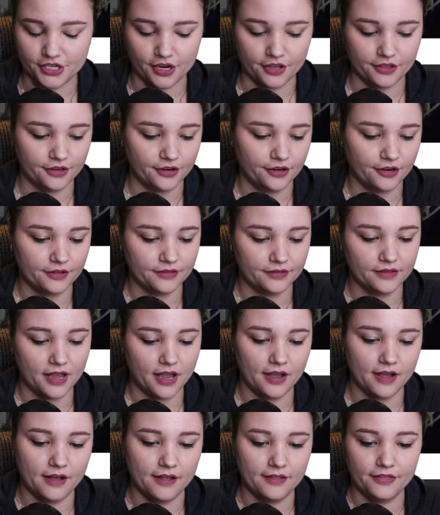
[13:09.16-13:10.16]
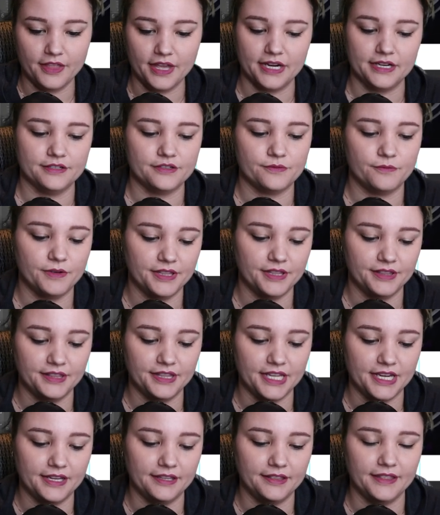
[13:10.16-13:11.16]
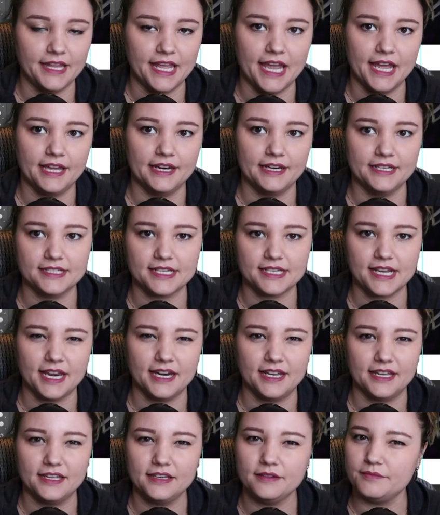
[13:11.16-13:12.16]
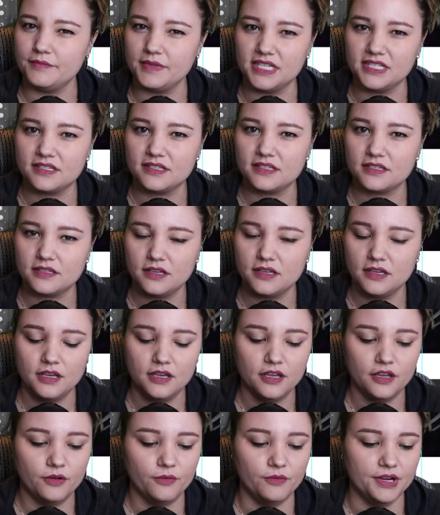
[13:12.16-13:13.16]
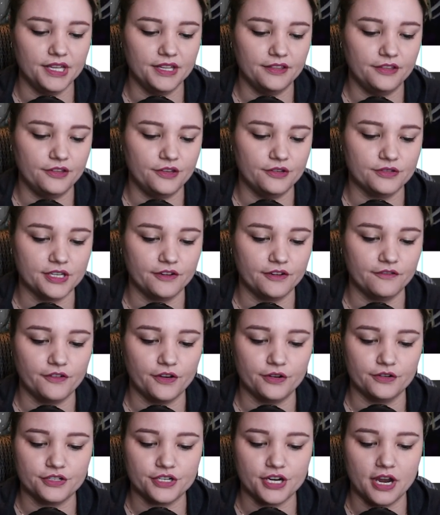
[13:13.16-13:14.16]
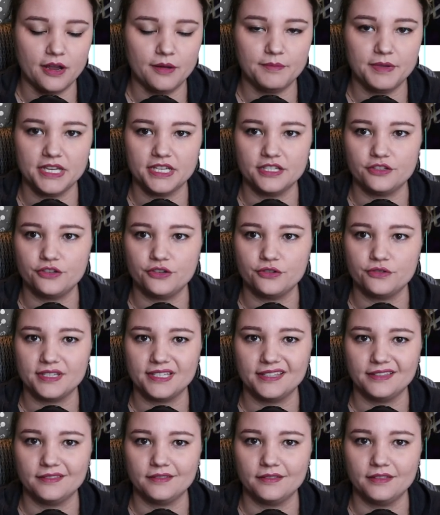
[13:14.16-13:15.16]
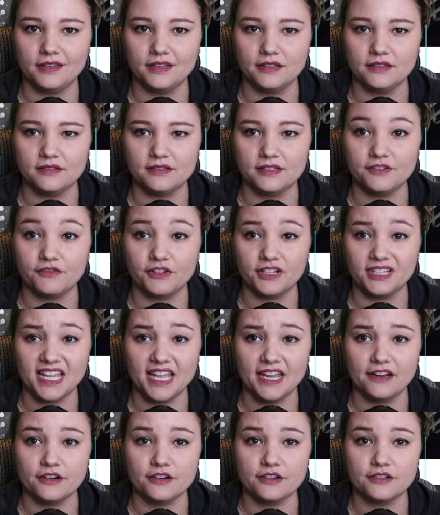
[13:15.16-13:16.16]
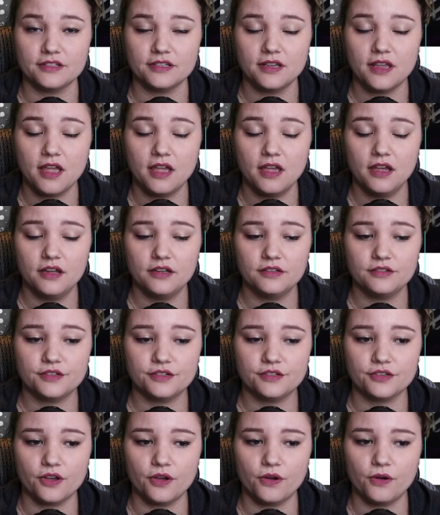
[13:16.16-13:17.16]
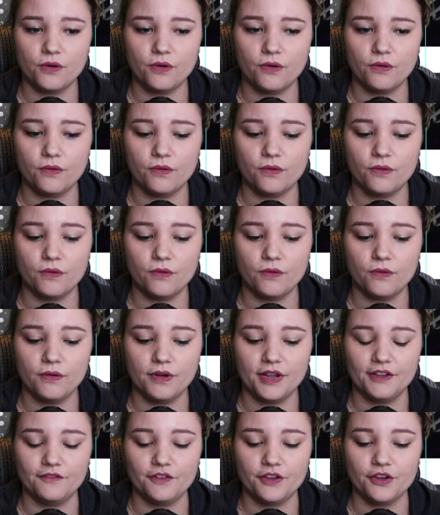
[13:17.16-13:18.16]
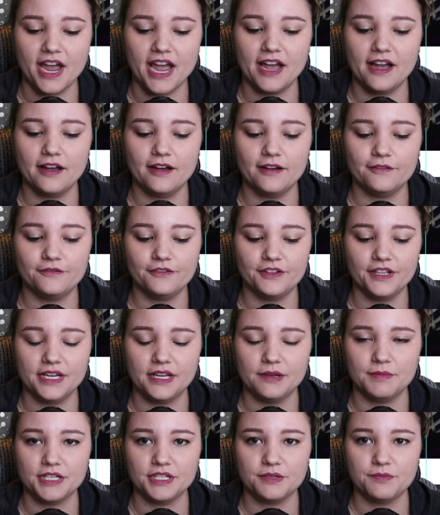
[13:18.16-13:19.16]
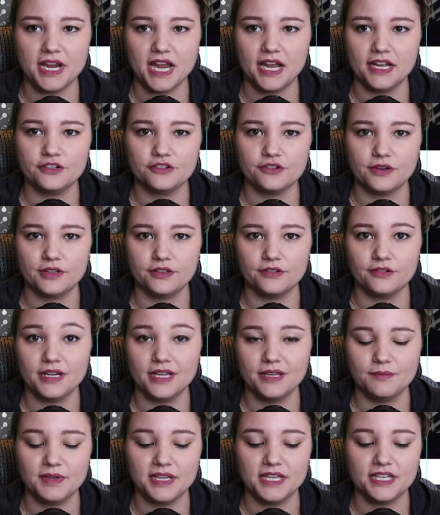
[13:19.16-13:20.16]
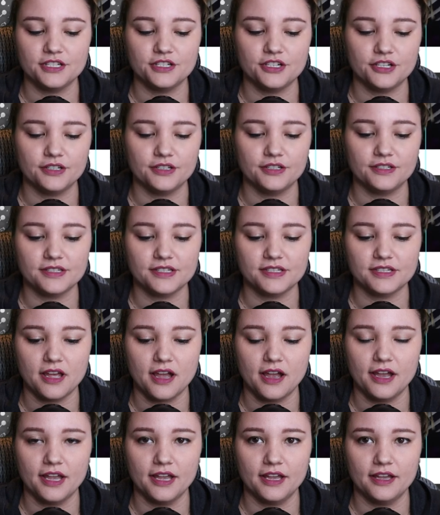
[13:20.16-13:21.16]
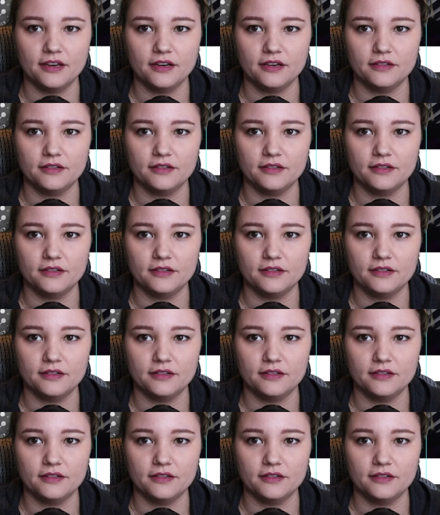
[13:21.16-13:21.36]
other. That is one thing that is kind of hit and miss with using Photoshop, is using the different layers. So if you have an image behind your other image and it's not,